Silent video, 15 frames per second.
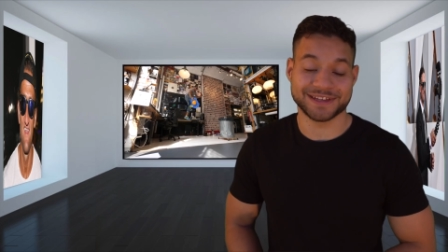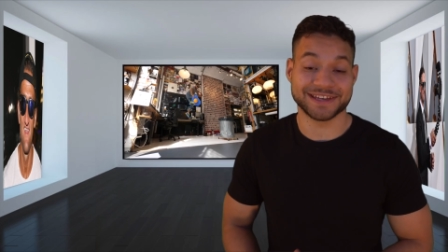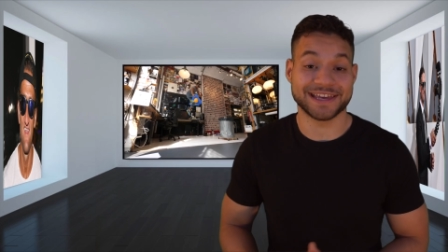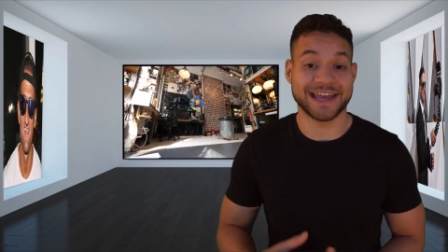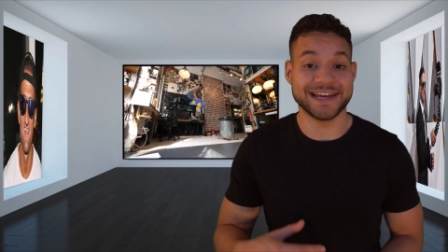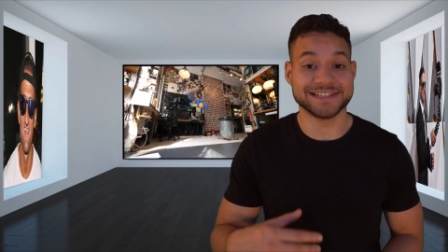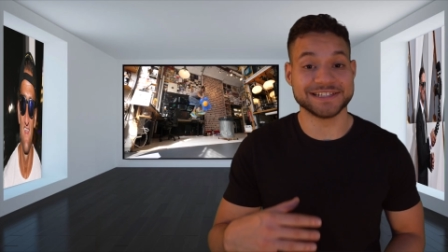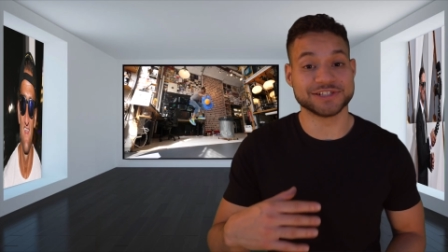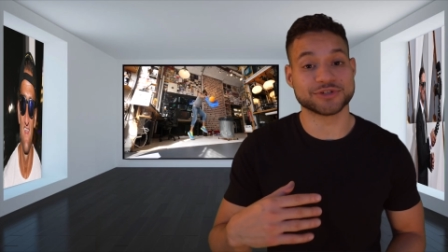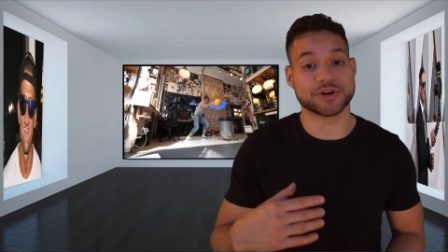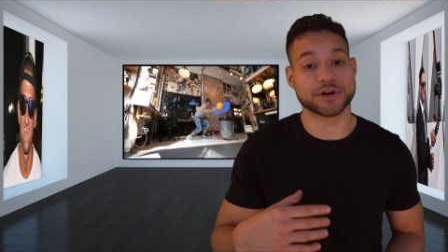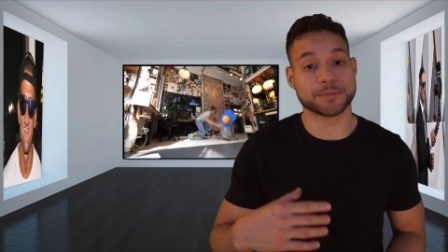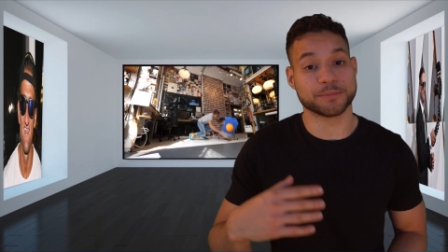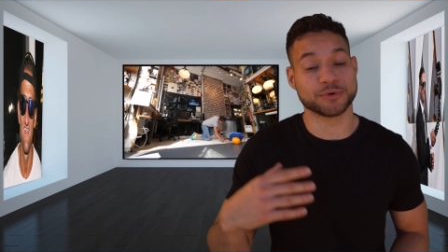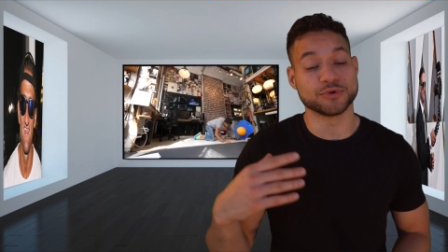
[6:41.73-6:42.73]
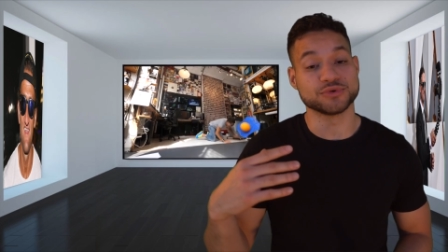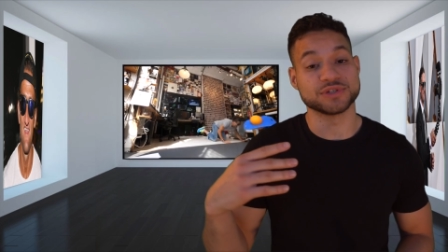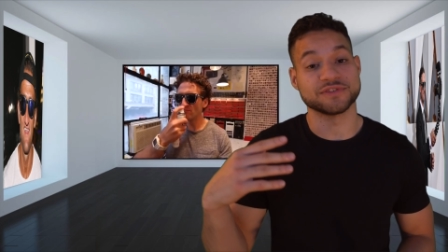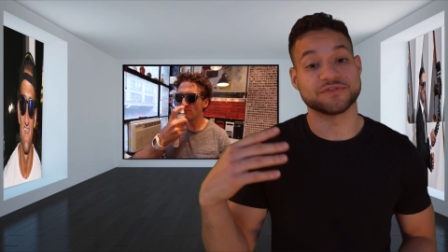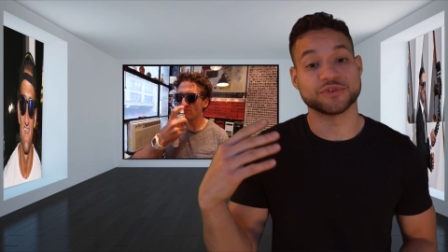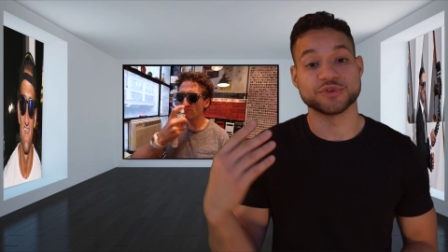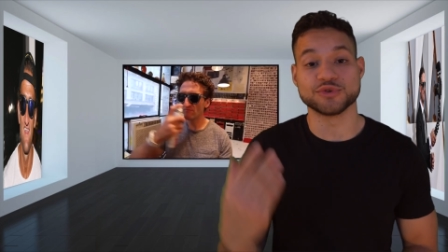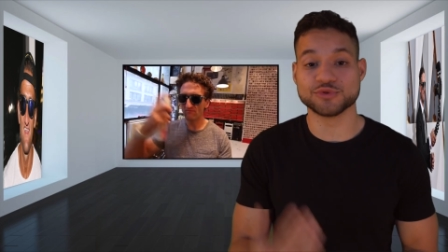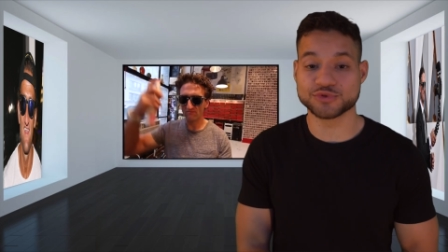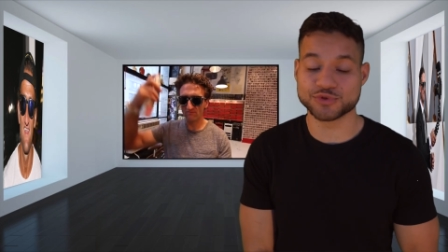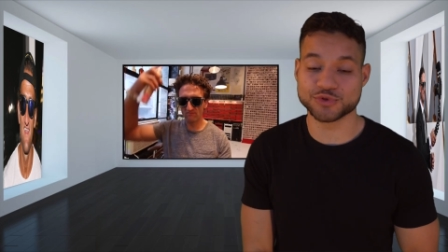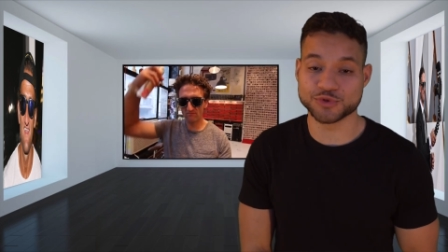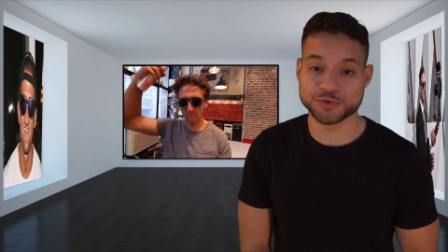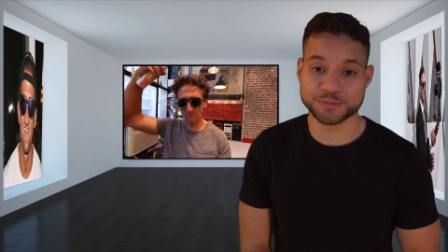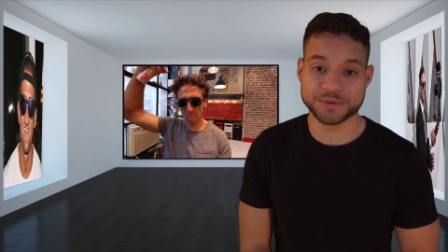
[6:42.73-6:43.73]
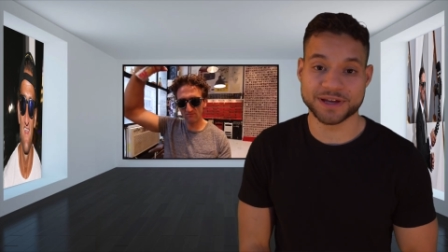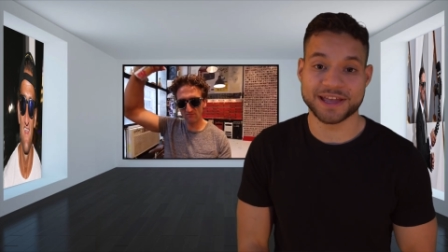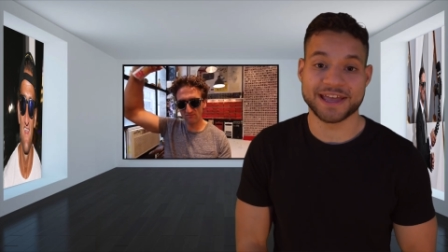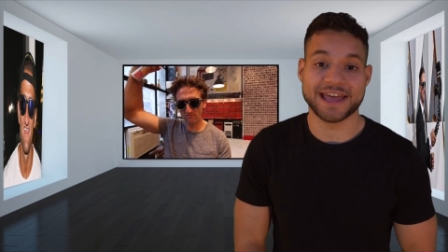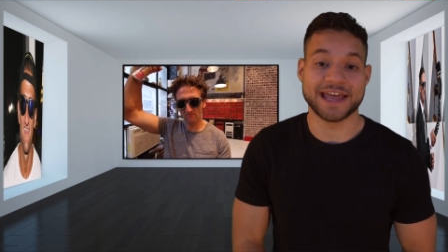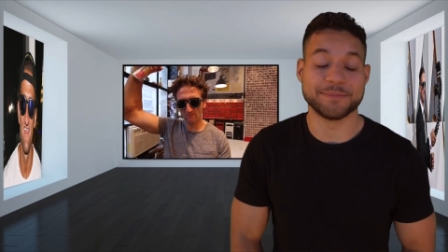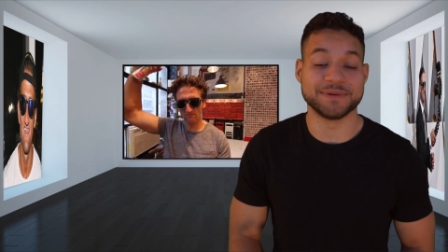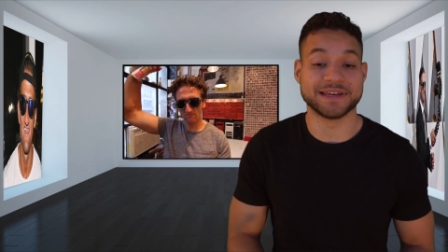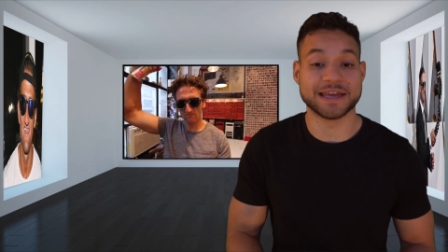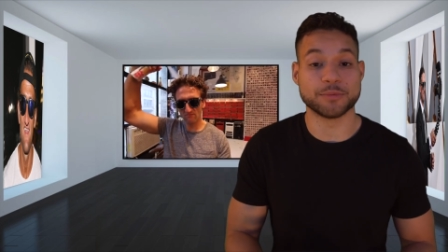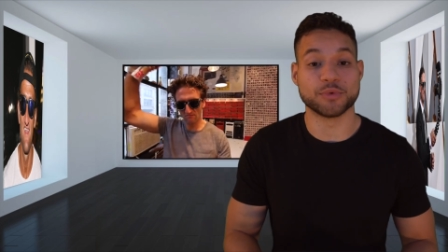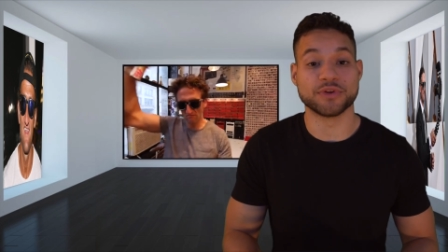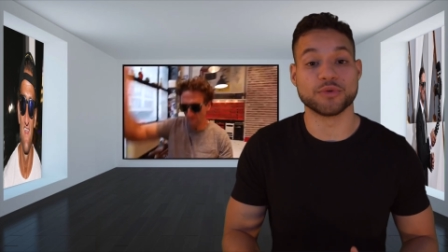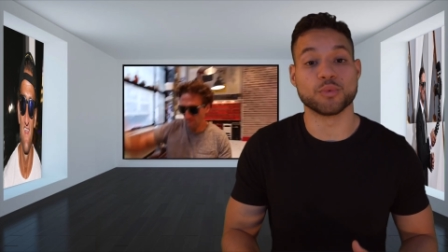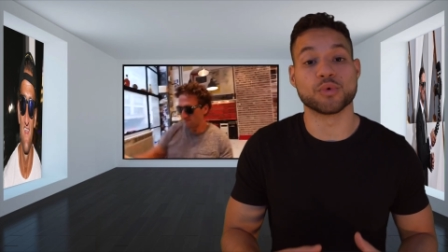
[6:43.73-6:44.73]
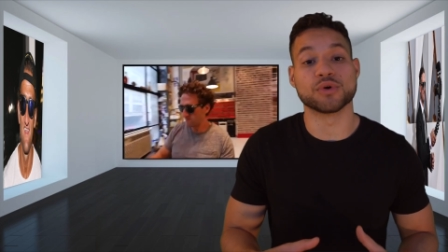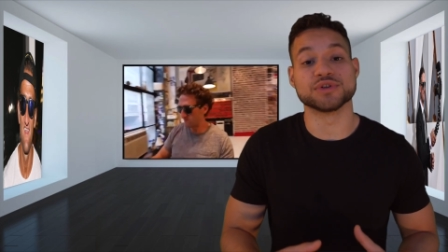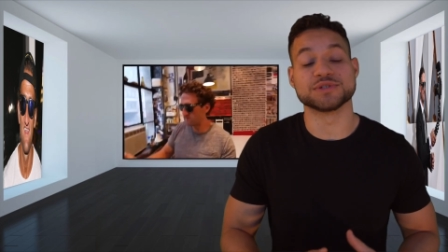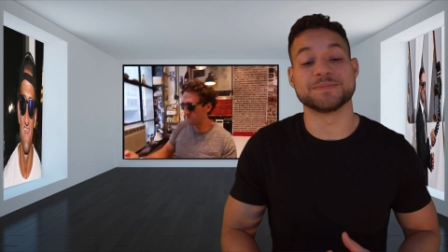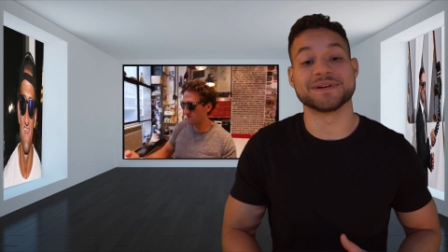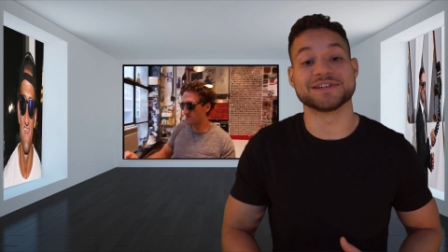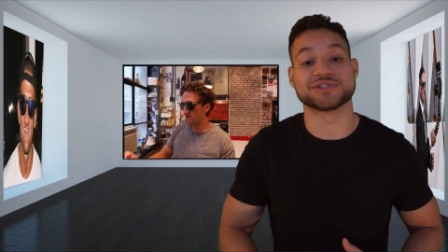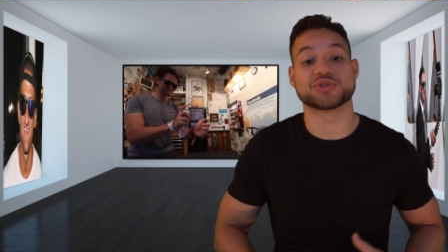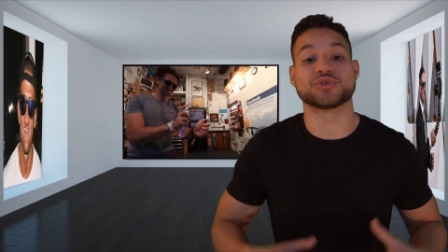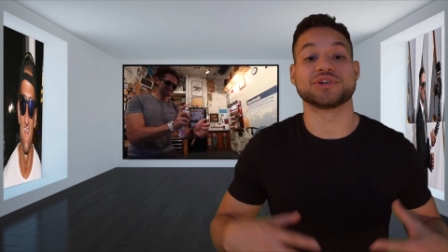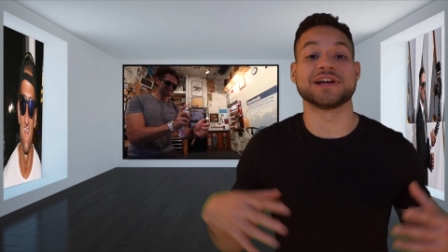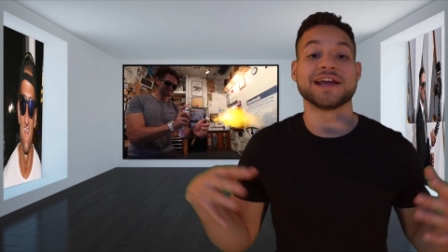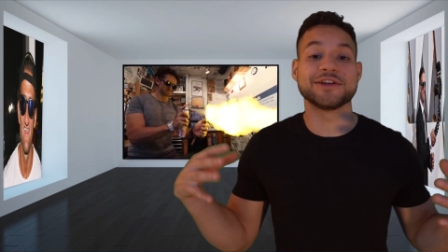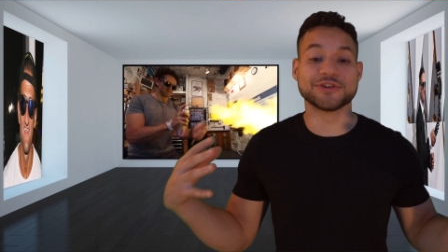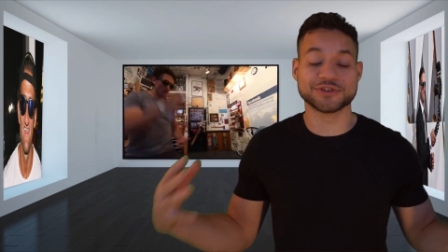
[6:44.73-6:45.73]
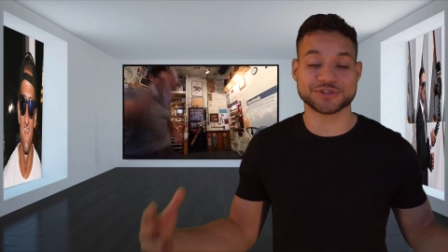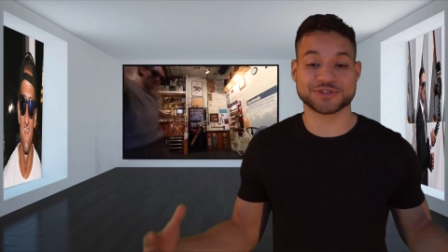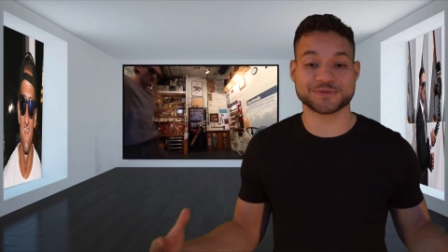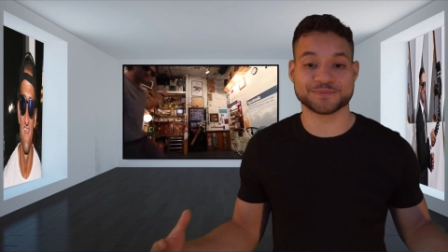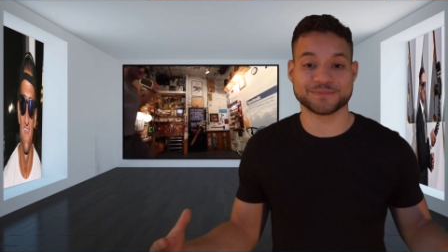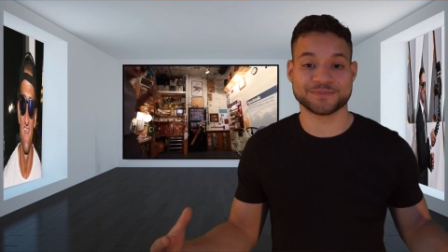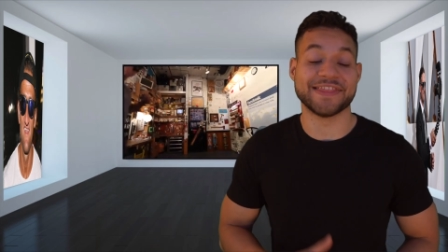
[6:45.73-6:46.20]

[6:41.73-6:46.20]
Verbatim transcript: Casey started producing for YouTube and became one of the world's biggest creators,